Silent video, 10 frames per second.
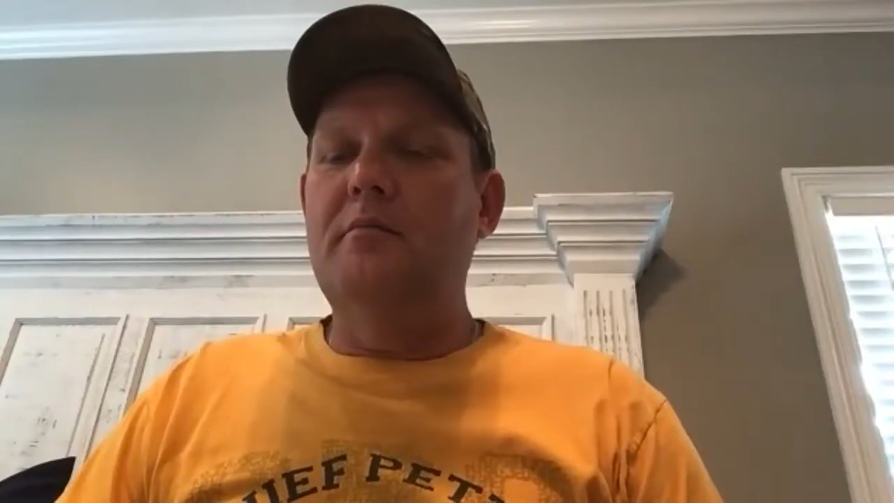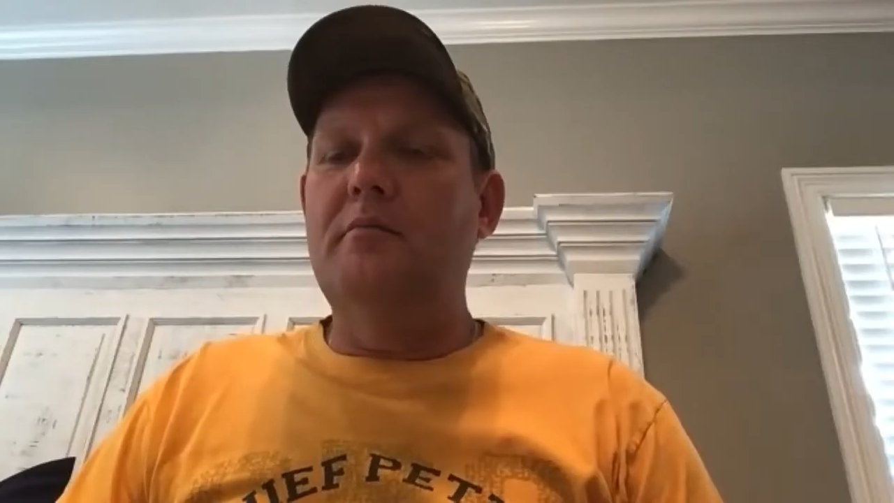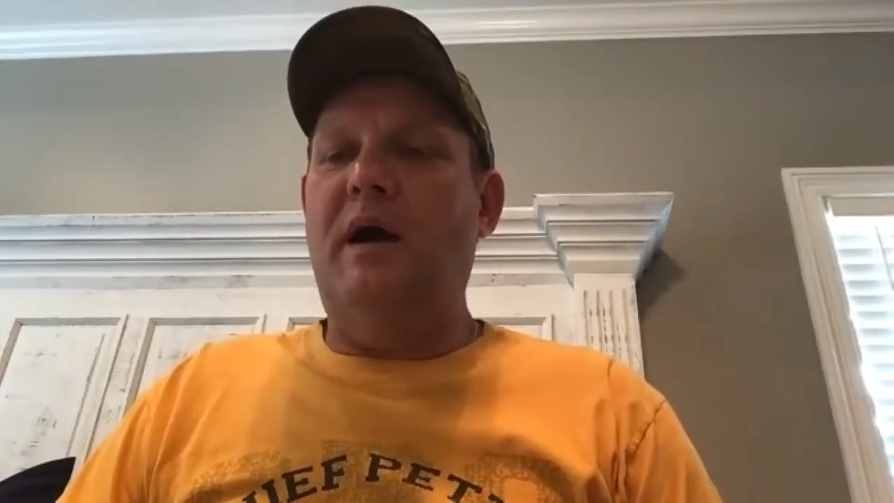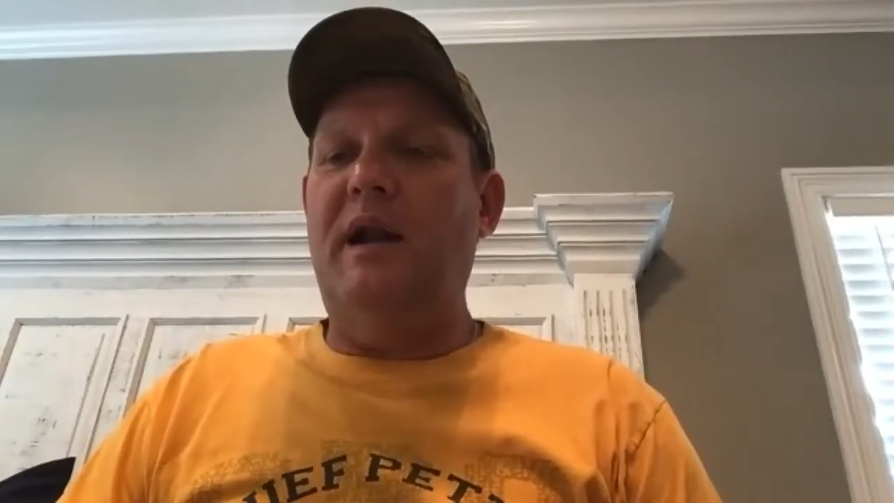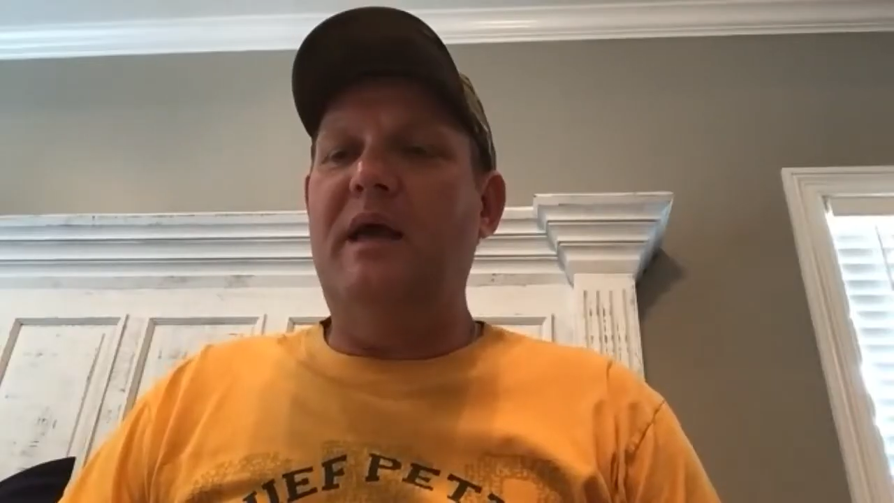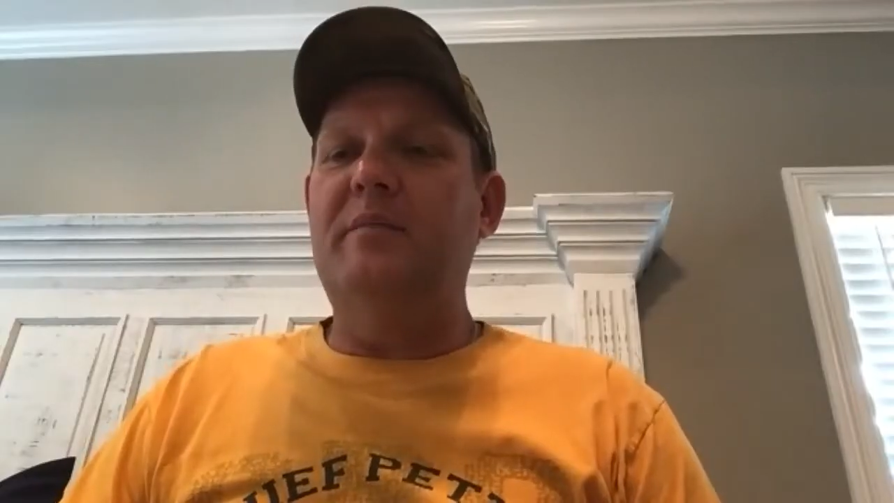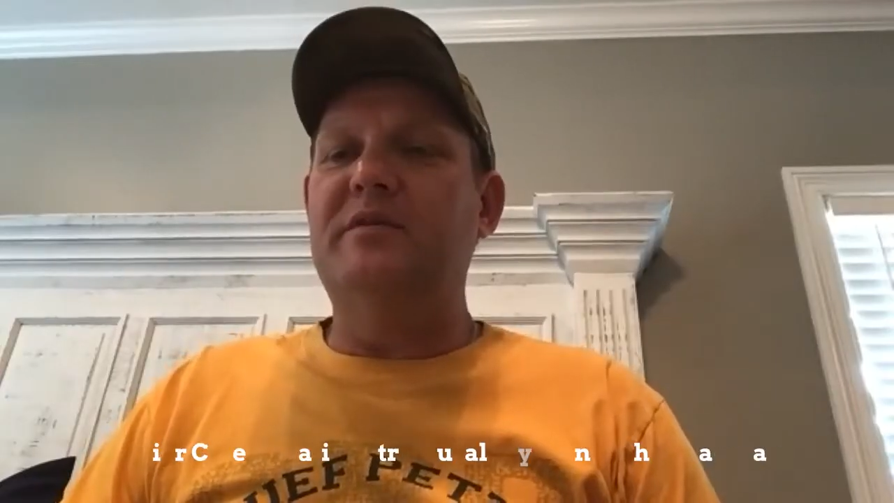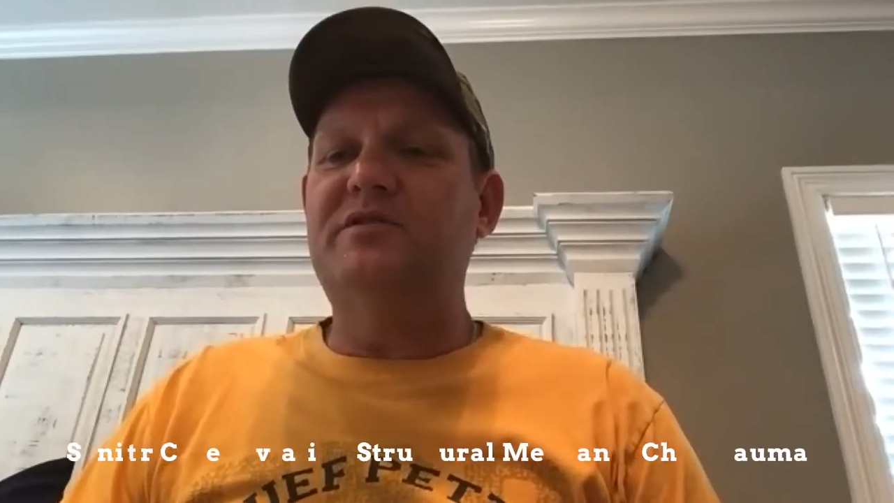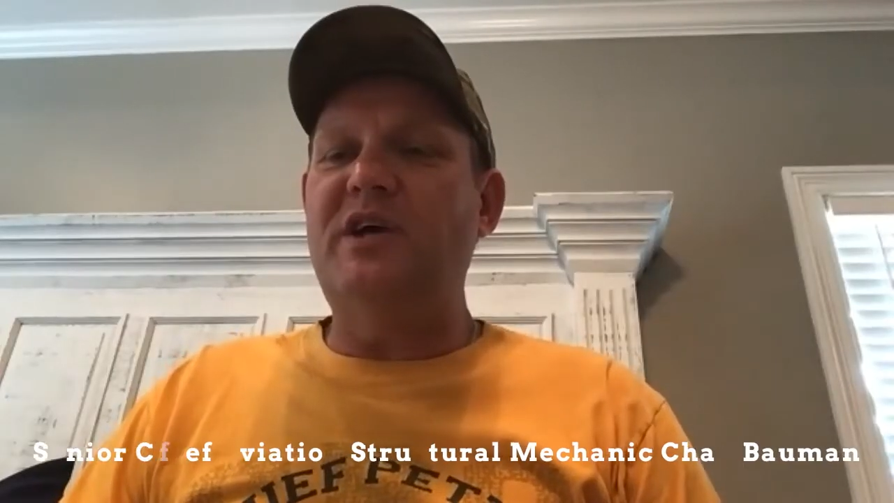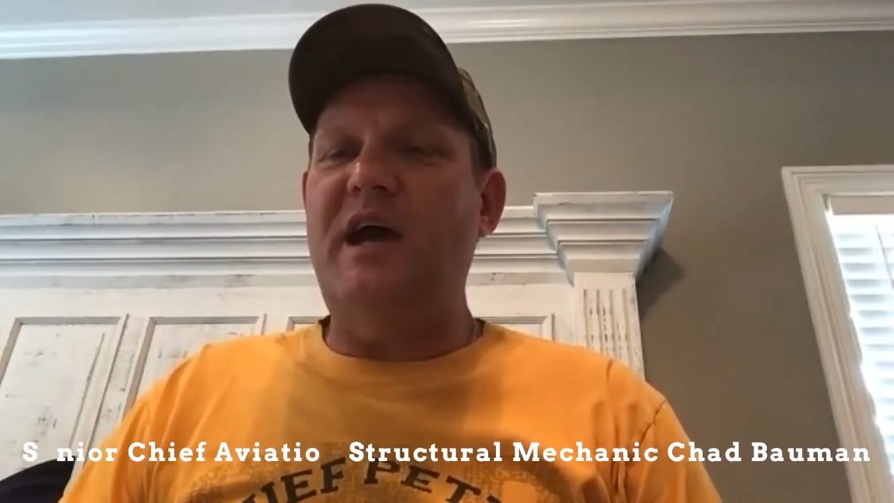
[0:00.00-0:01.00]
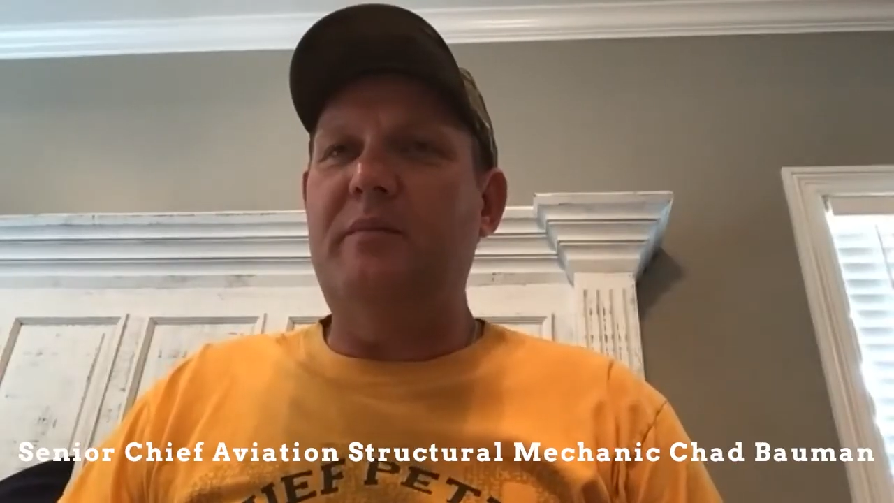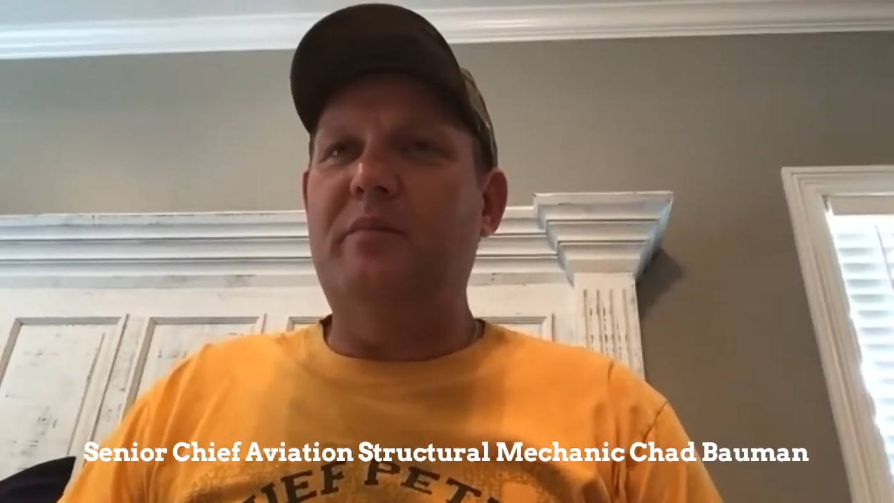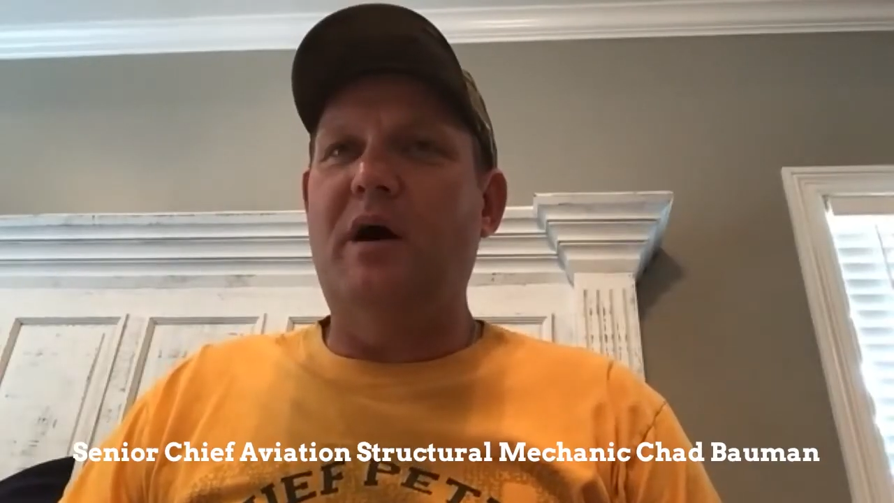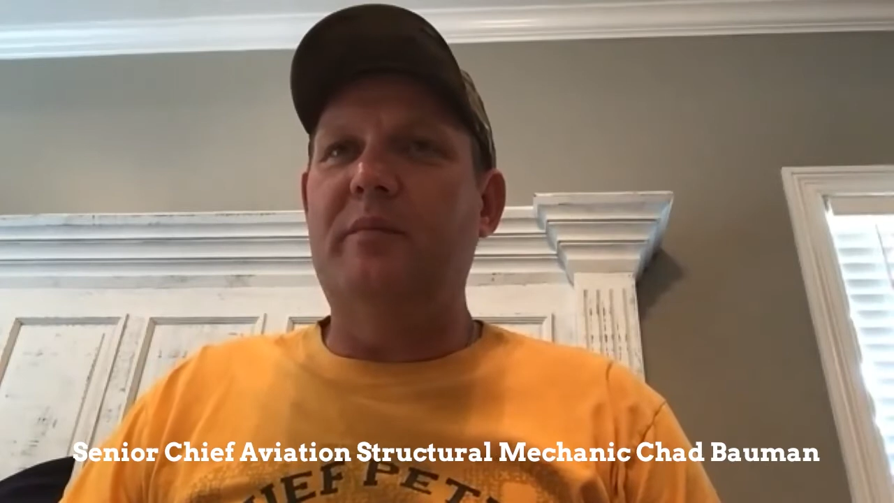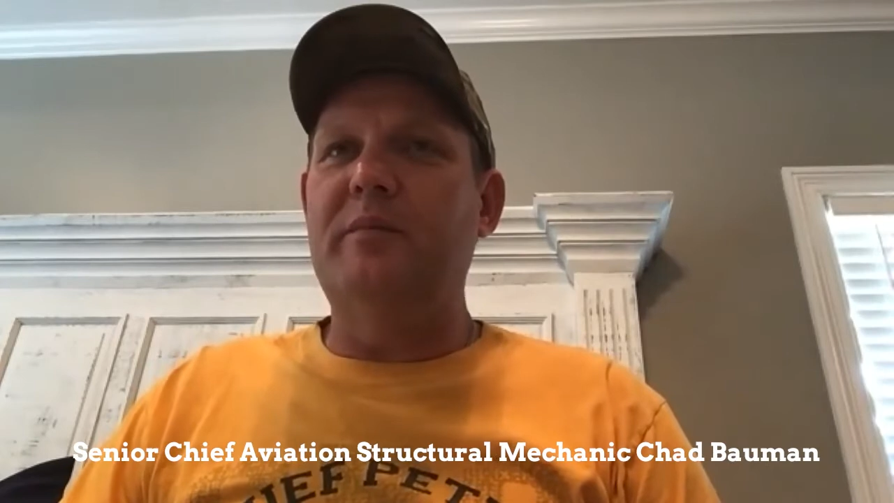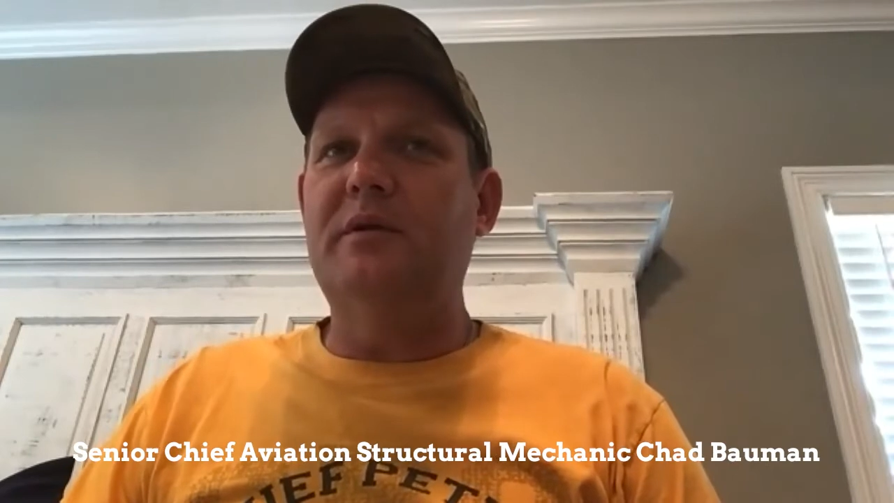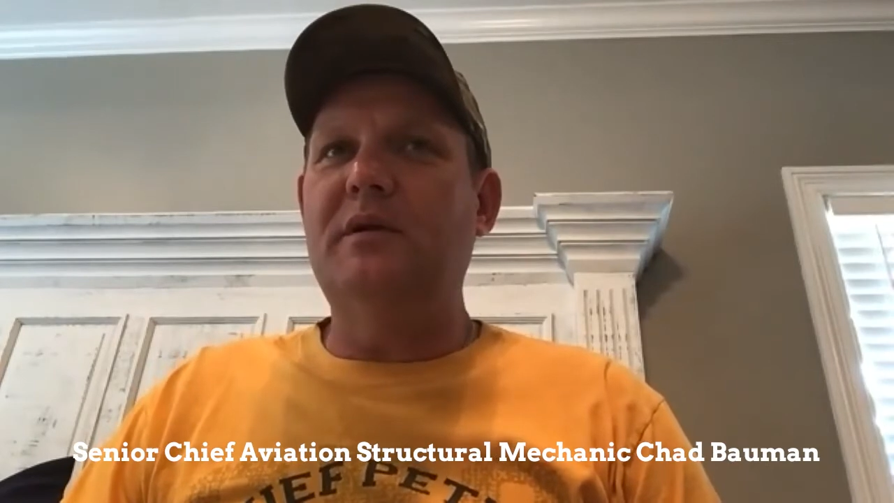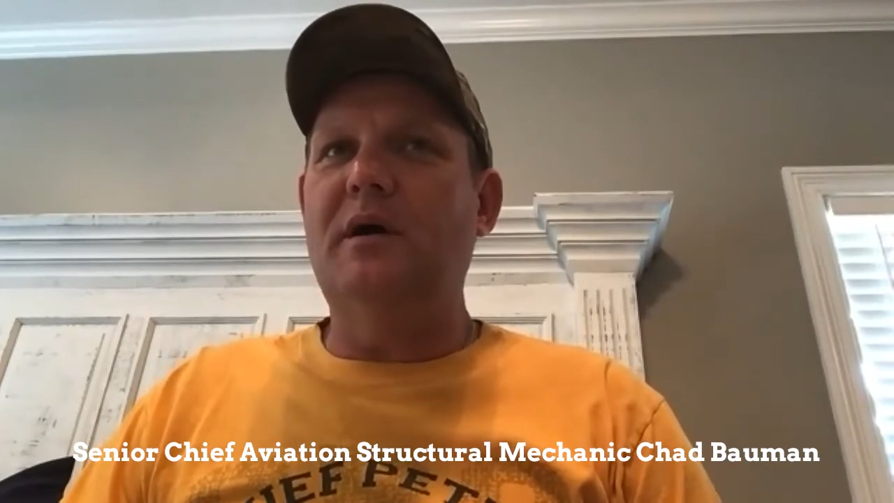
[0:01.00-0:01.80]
My name is Chad Bauman.